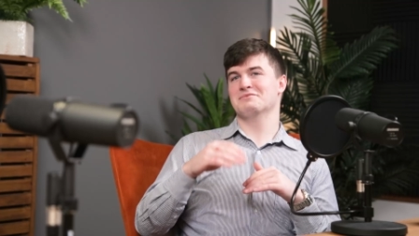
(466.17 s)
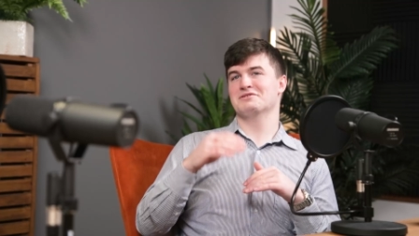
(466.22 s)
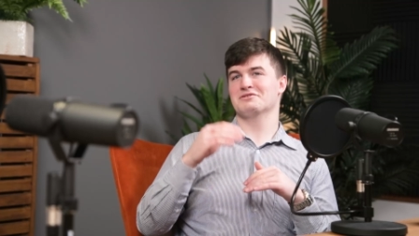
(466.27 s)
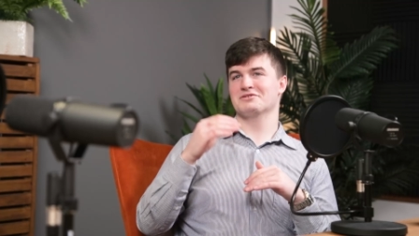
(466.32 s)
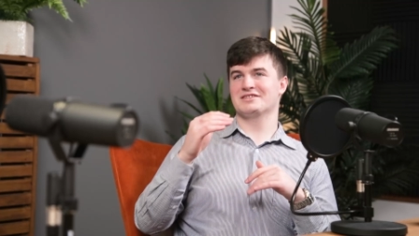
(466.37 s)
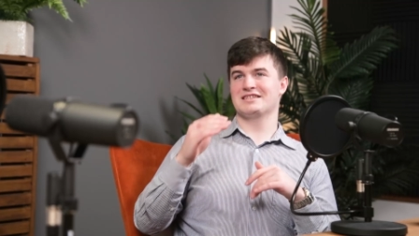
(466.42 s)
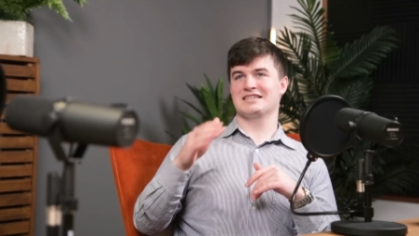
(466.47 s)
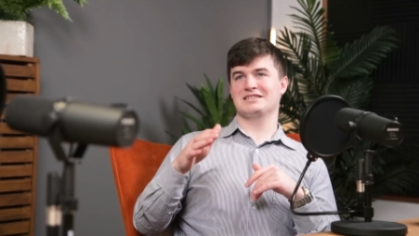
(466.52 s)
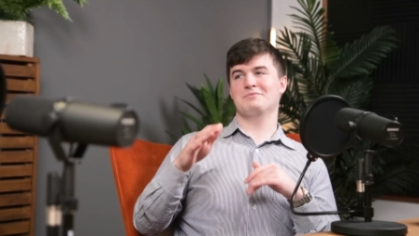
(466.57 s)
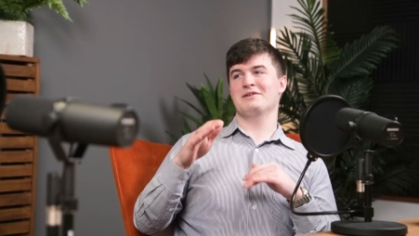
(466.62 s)
till
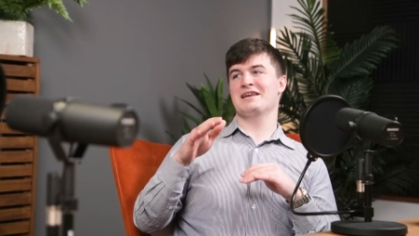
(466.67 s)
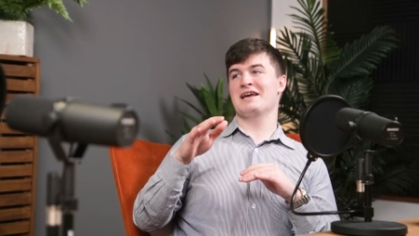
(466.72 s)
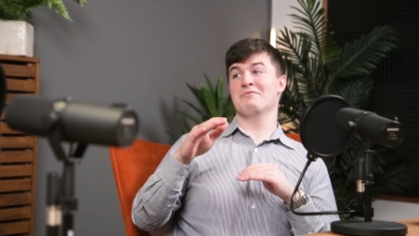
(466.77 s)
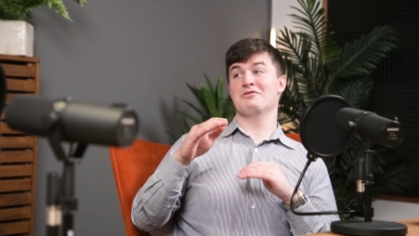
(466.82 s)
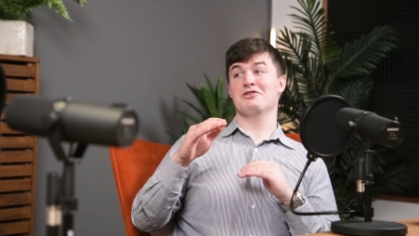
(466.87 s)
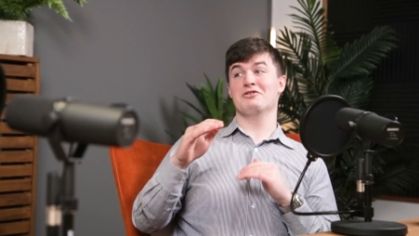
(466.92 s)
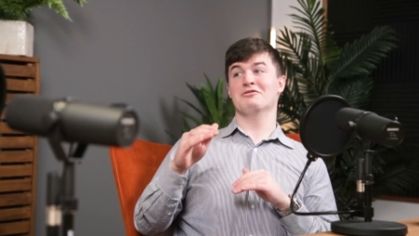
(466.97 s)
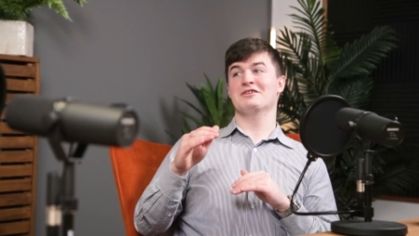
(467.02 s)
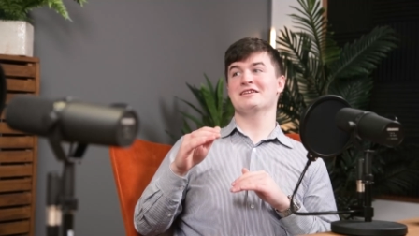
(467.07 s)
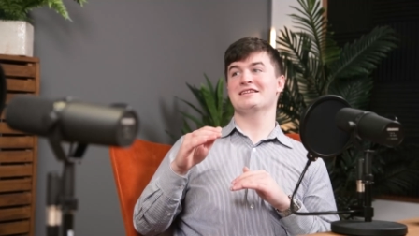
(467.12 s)
6 p.m.
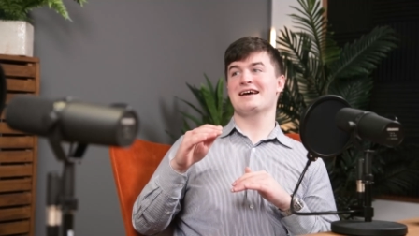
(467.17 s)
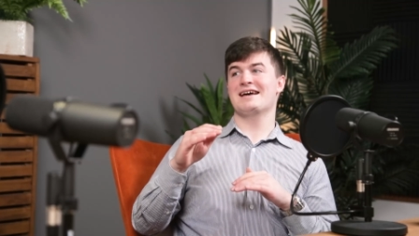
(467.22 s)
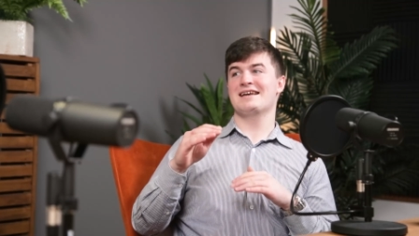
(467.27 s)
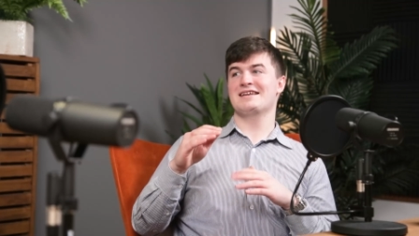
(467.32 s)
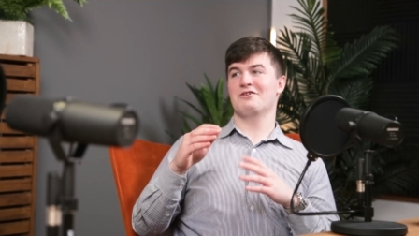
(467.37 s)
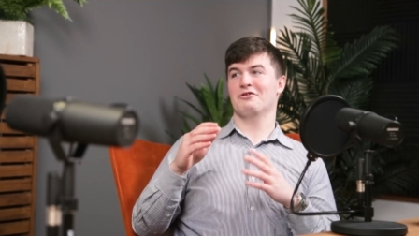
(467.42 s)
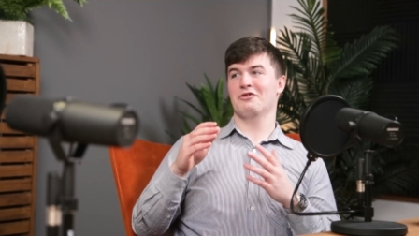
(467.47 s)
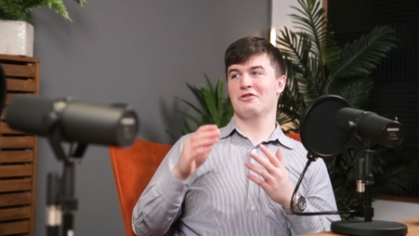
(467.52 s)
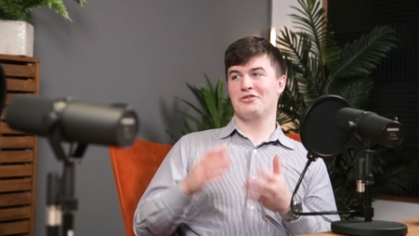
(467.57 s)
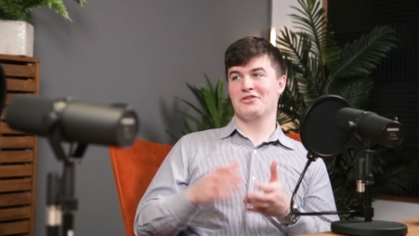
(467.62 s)
uni day
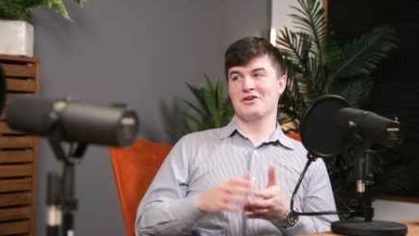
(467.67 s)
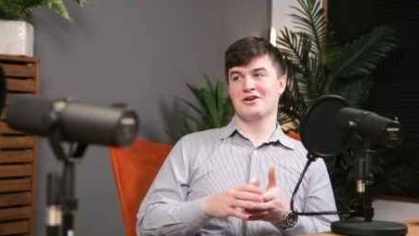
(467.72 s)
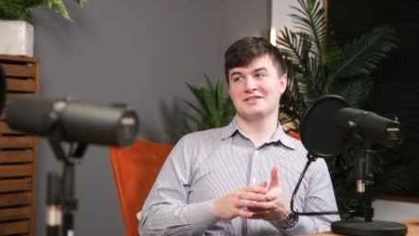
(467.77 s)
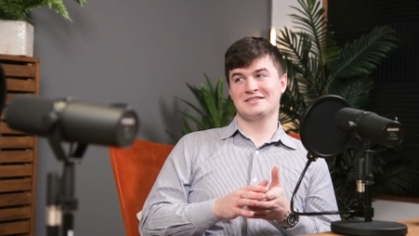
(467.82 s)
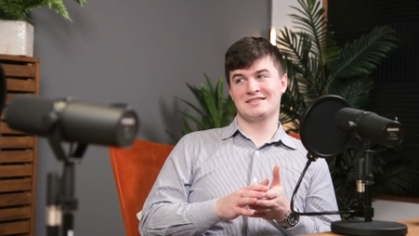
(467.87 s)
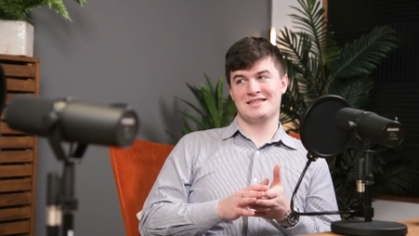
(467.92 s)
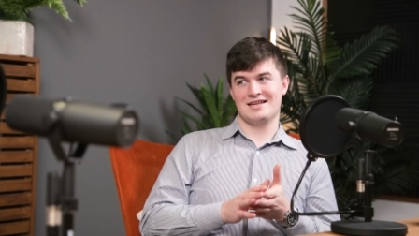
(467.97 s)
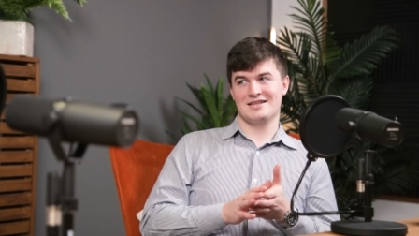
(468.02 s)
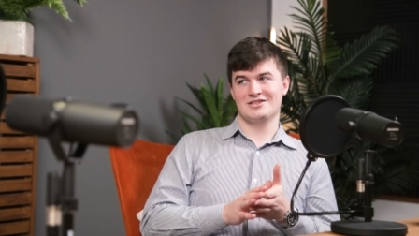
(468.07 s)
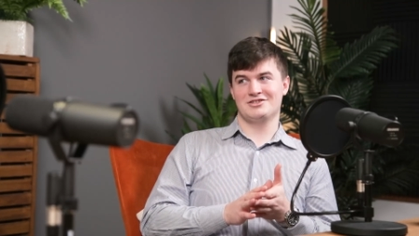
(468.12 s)
on a
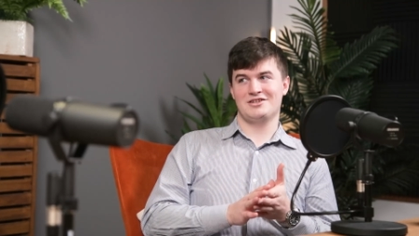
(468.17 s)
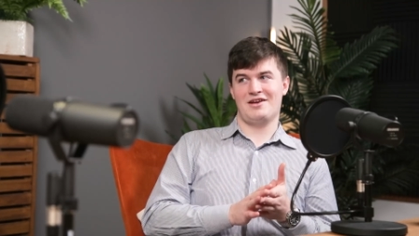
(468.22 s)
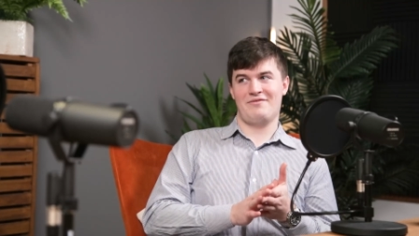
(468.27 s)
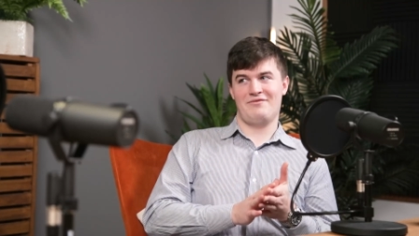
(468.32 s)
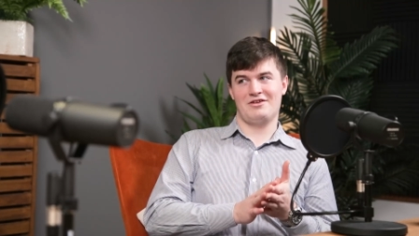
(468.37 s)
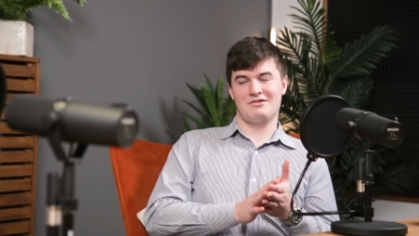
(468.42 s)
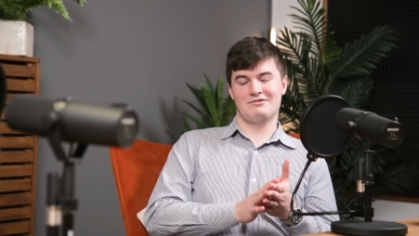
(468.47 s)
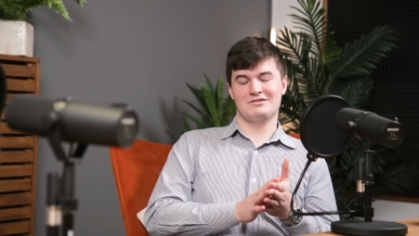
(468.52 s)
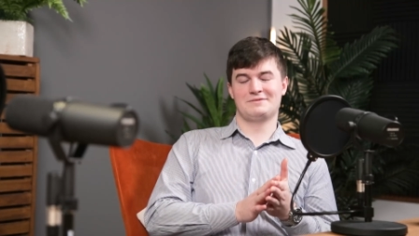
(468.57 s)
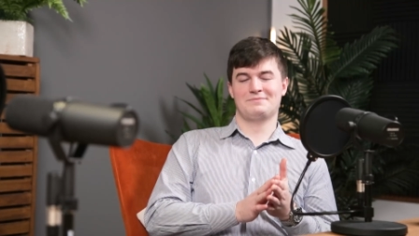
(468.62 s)
Thursday in
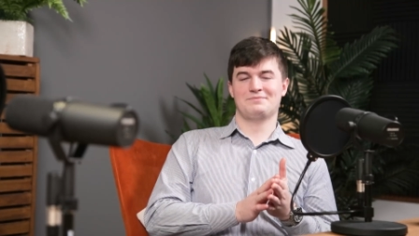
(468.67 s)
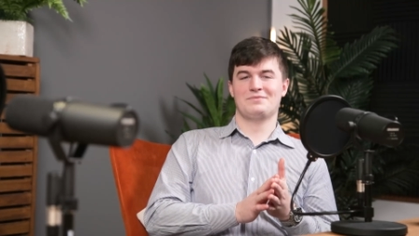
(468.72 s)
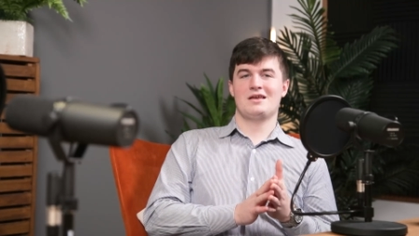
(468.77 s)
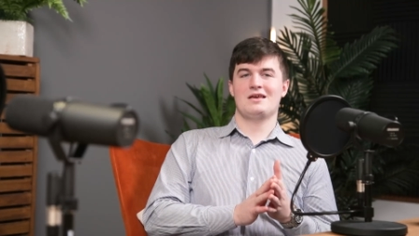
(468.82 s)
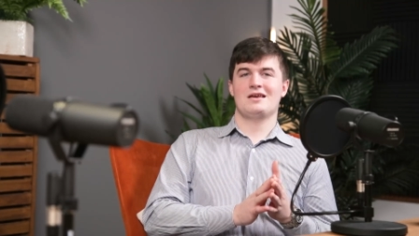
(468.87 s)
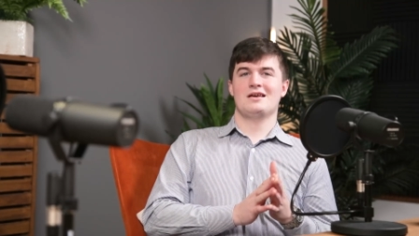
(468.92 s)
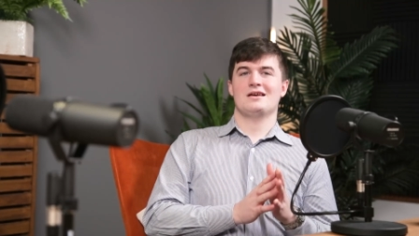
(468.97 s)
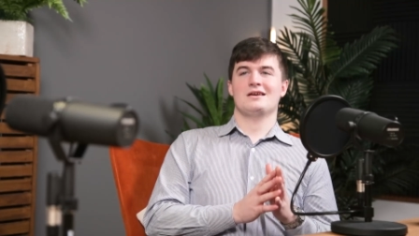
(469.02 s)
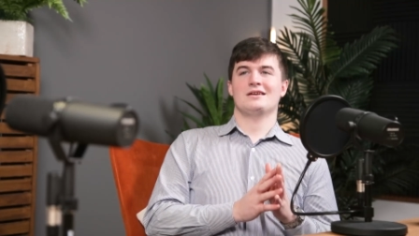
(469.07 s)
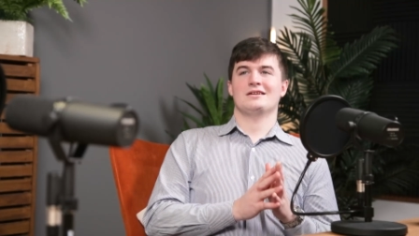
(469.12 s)
Sheffield.
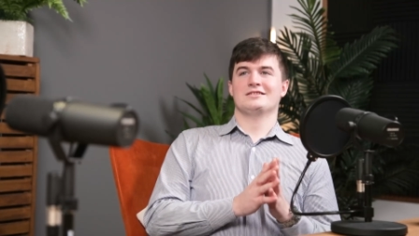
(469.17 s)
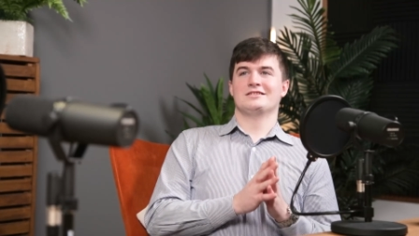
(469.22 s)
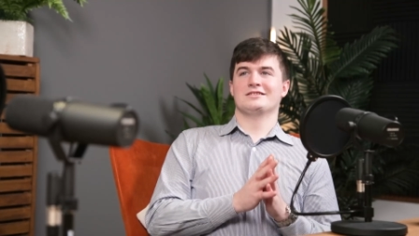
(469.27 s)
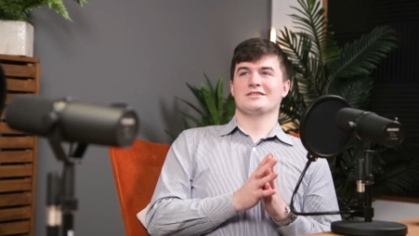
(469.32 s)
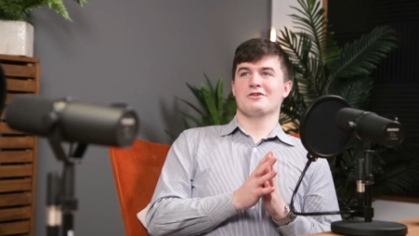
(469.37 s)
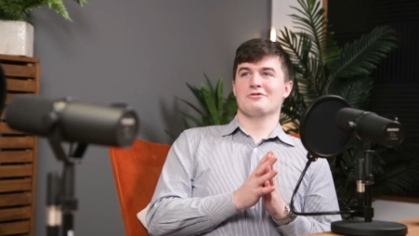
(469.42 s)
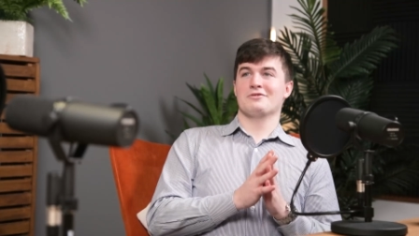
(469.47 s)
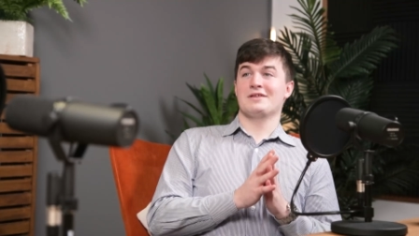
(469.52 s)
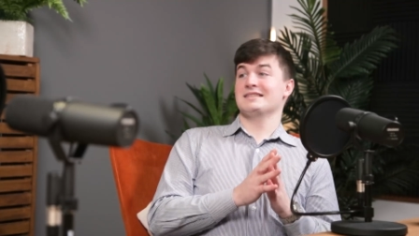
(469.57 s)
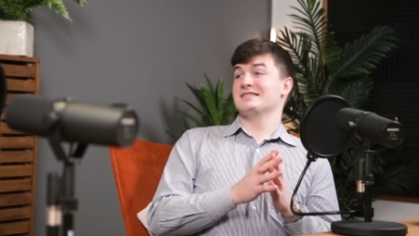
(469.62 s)

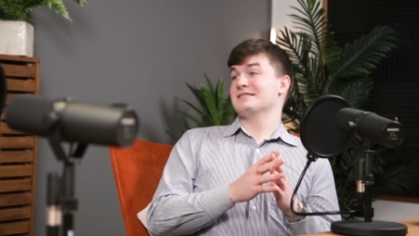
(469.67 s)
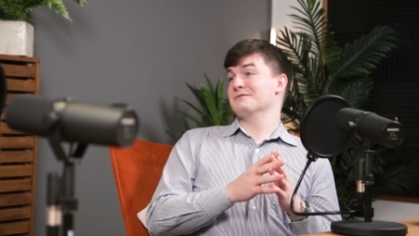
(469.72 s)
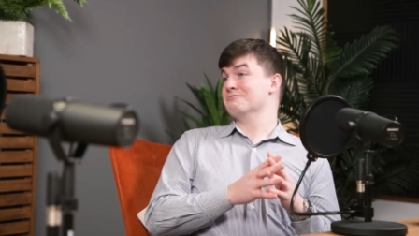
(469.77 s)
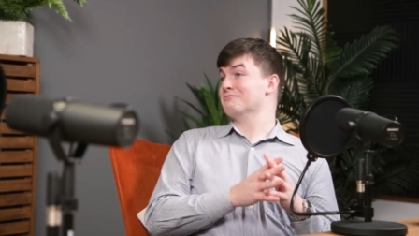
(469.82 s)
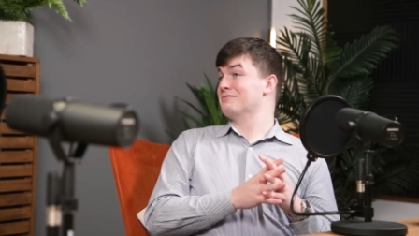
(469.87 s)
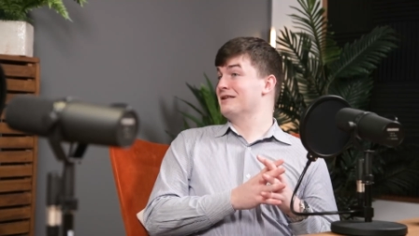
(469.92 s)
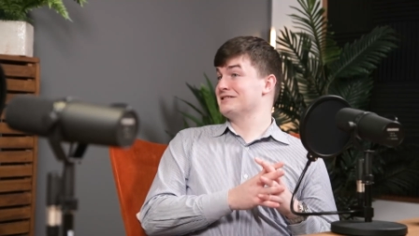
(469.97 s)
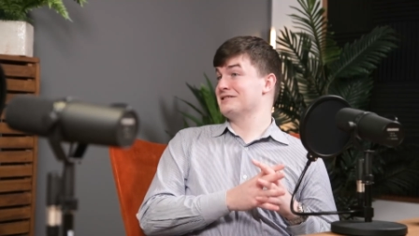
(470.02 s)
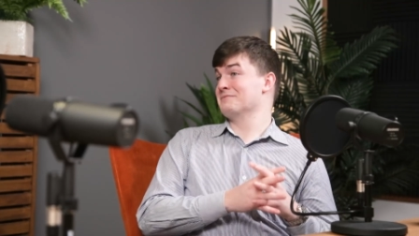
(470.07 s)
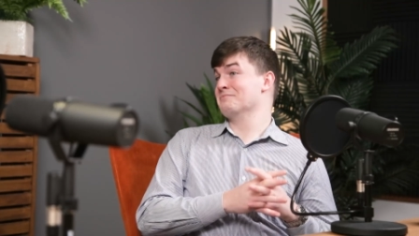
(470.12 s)
So that's
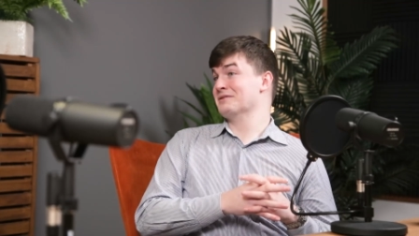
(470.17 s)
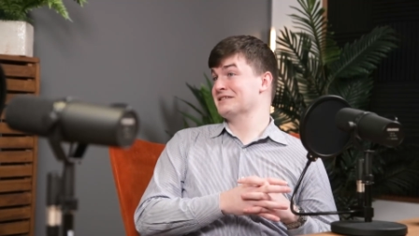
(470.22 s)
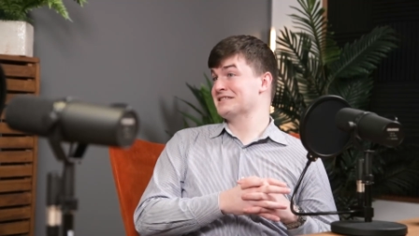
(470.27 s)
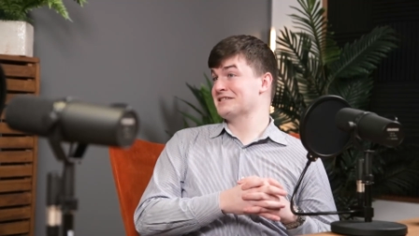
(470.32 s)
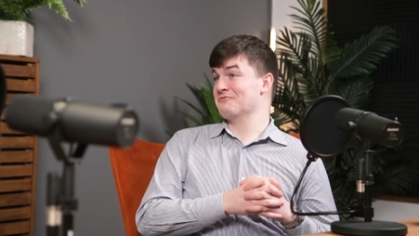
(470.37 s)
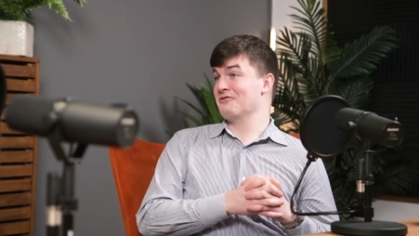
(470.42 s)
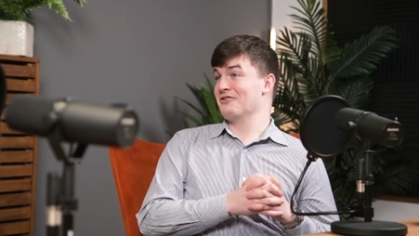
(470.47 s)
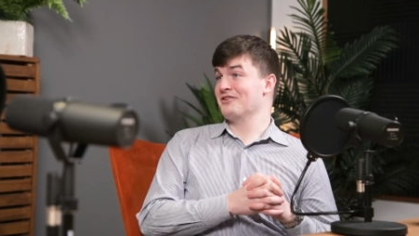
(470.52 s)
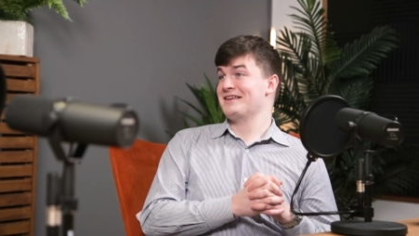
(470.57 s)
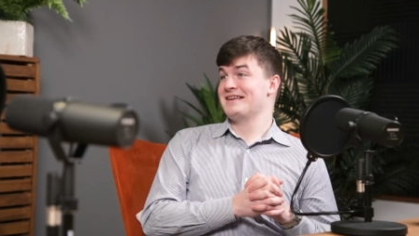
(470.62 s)
a busy
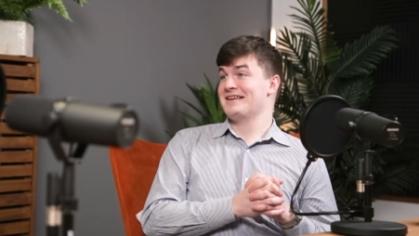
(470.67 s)
one.